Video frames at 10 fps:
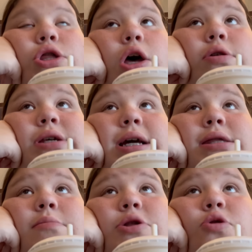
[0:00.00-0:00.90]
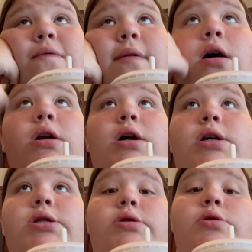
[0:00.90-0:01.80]
So today's going to be a short vlog
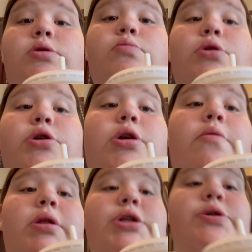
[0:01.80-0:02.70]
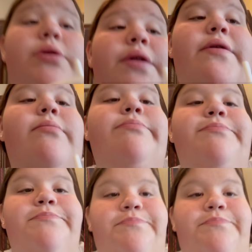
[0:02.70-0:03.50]
because we're not really doing nothing.